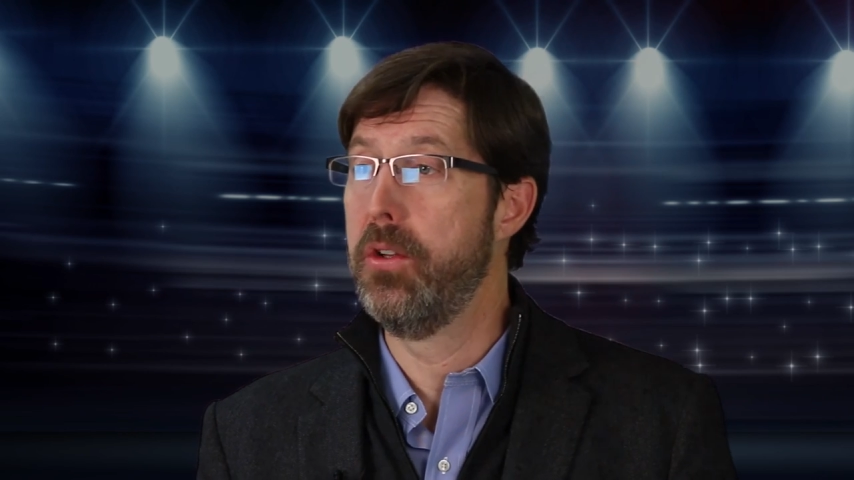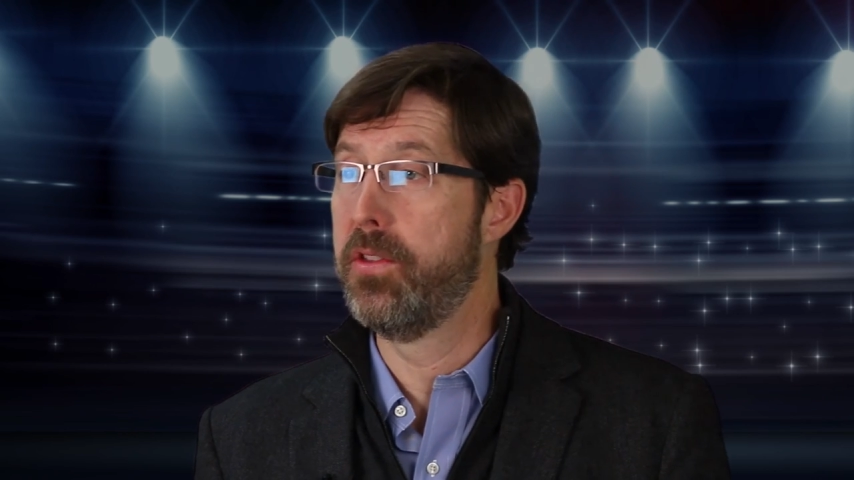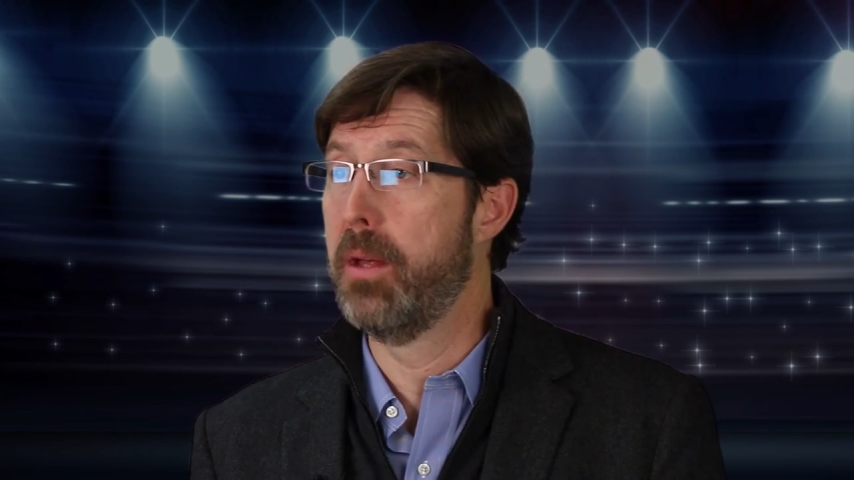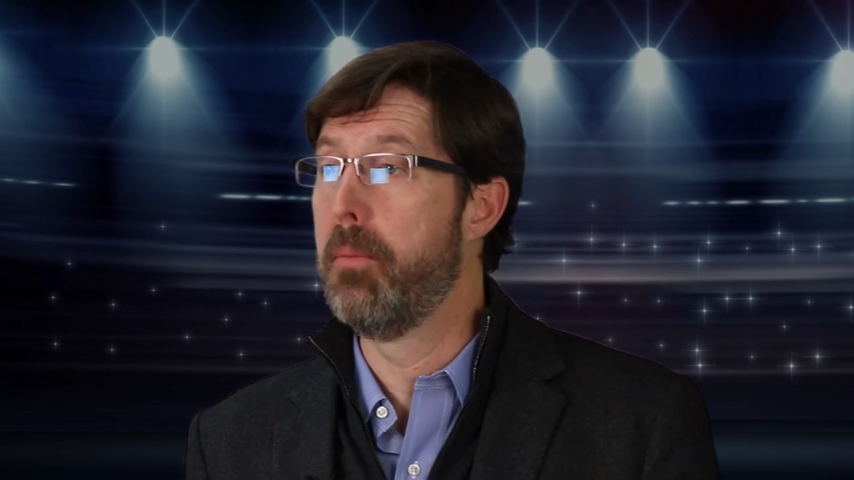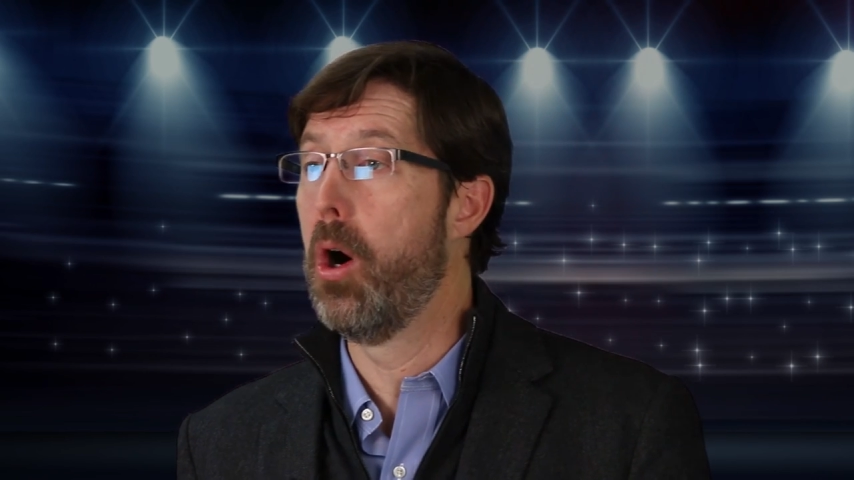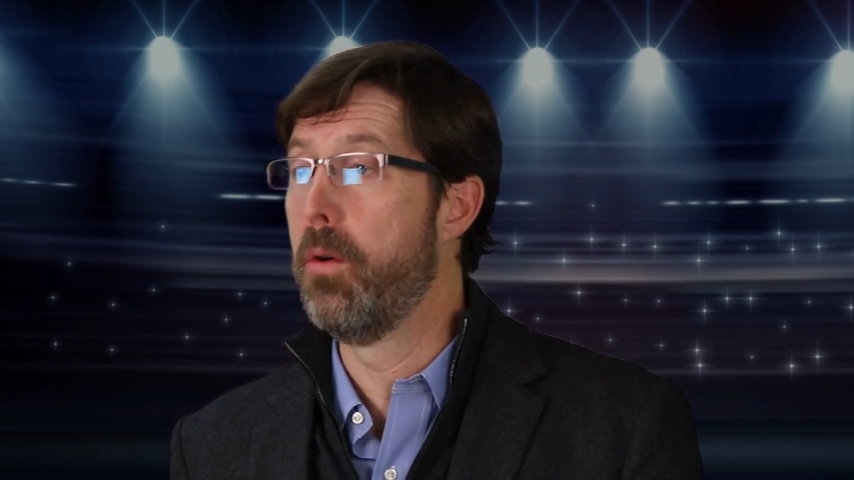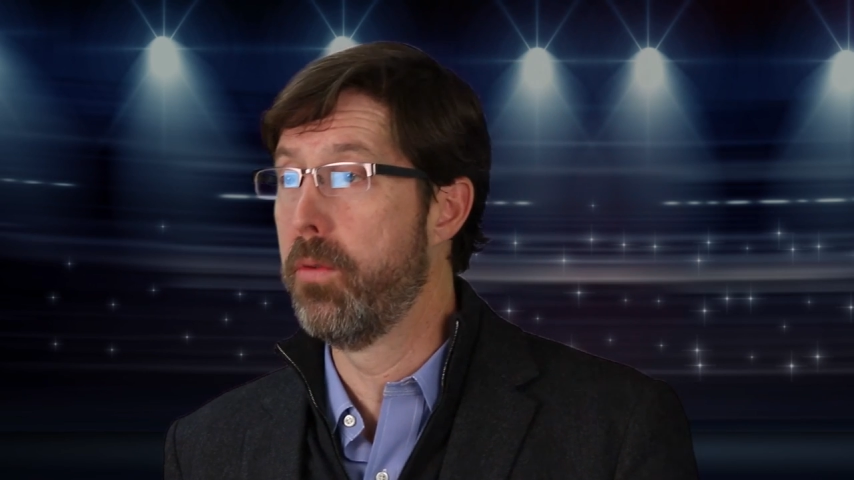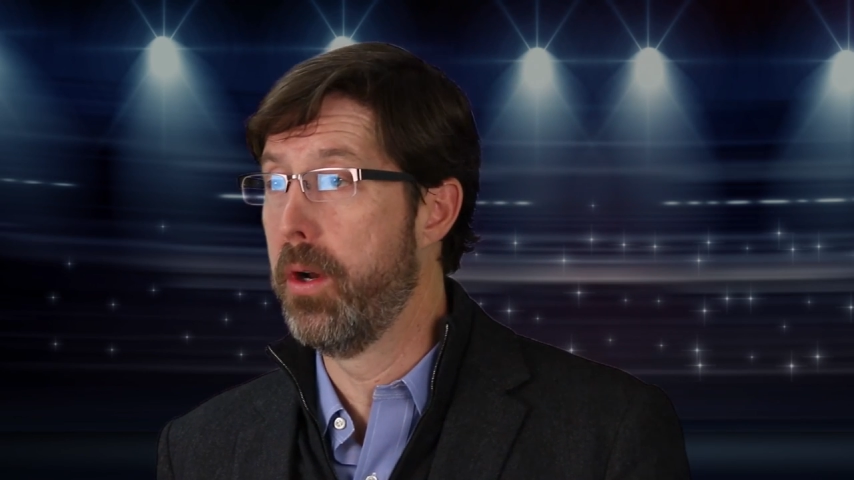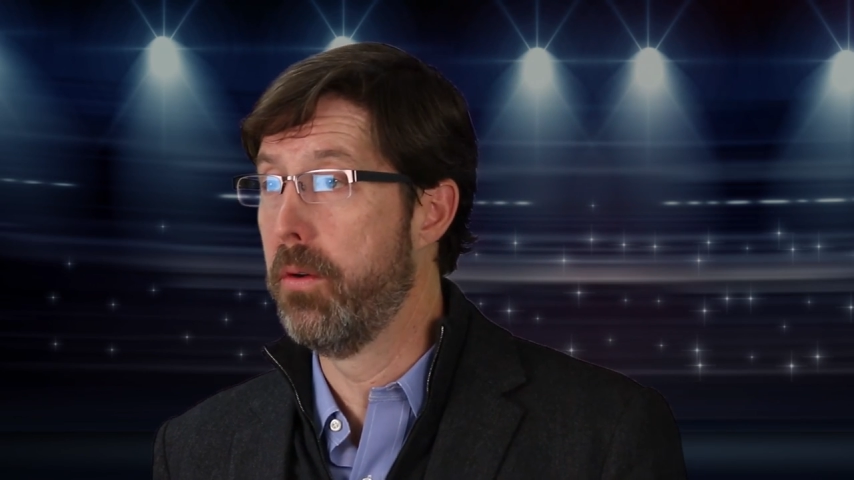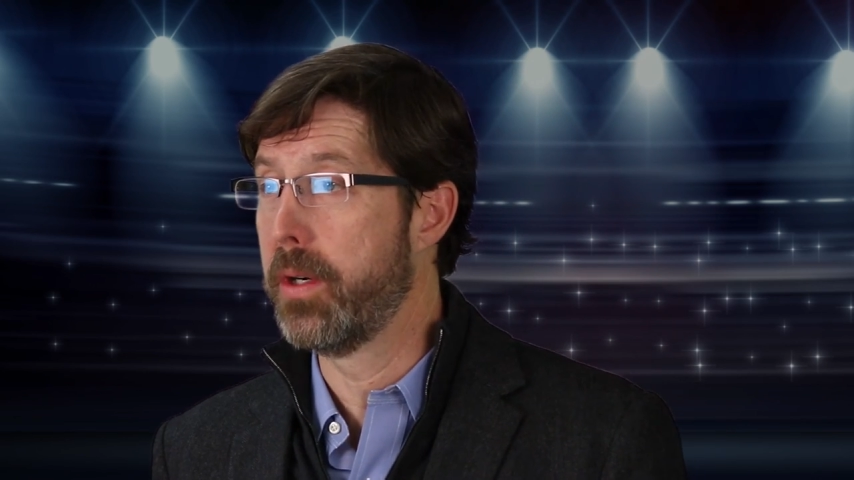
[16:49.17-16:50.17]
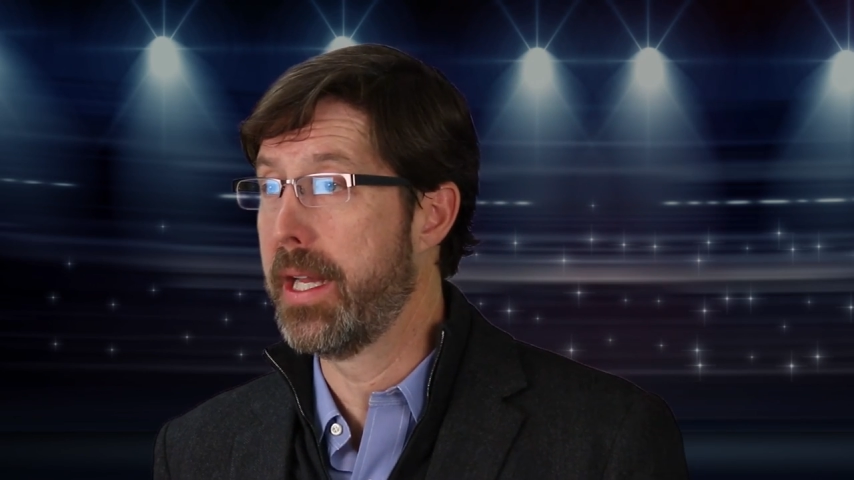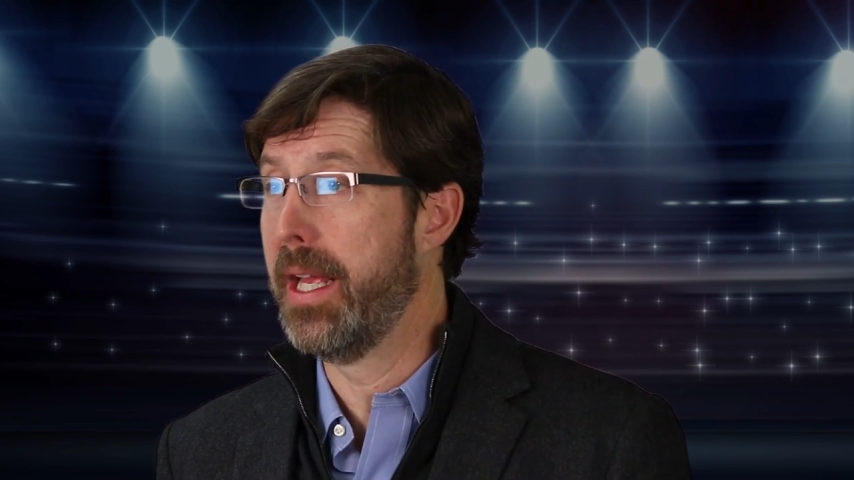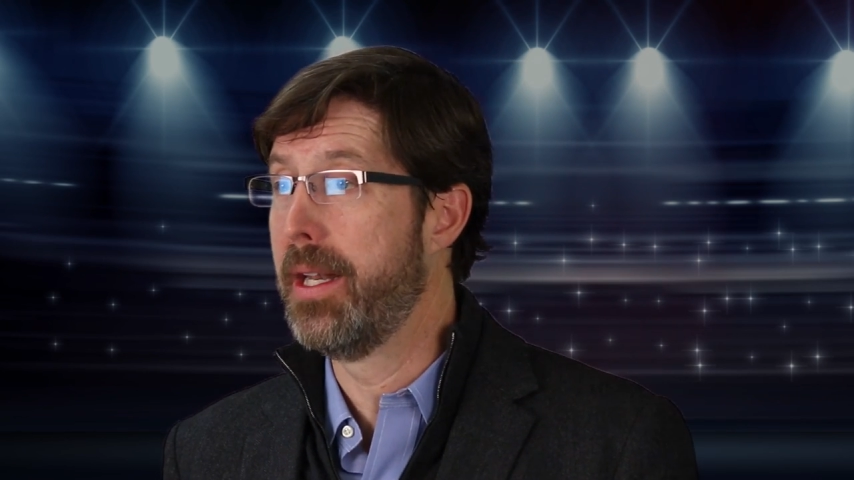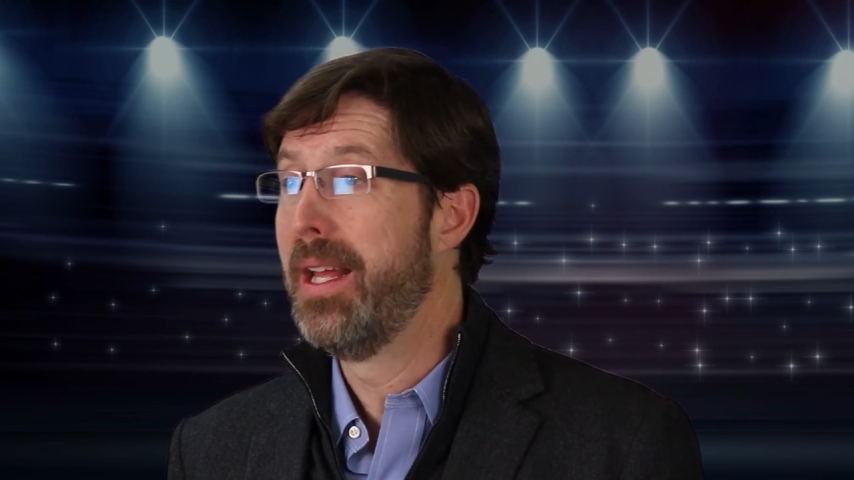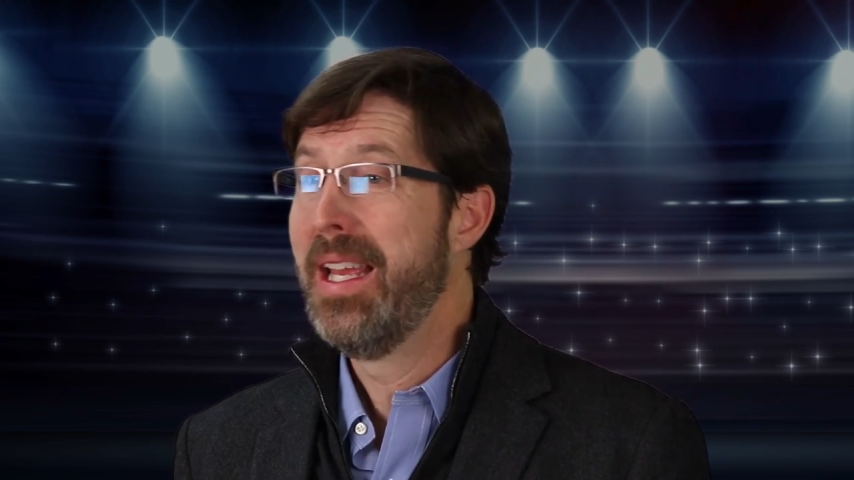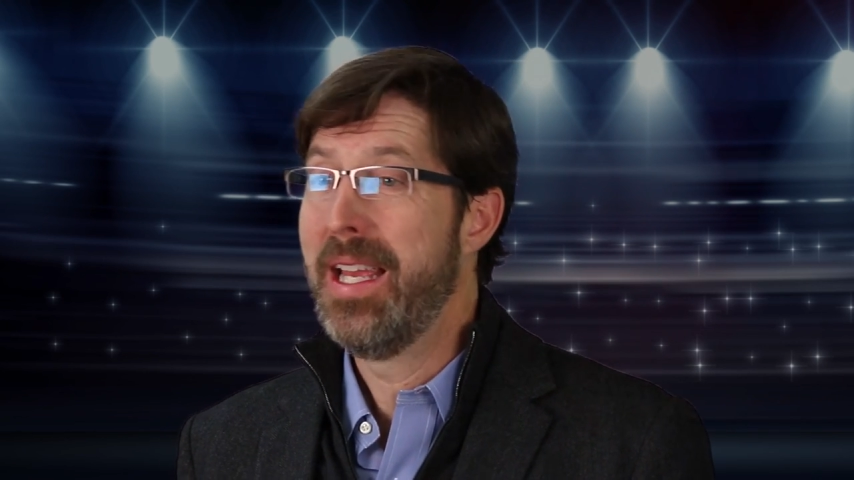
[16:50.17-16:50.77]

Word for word: use them over and over again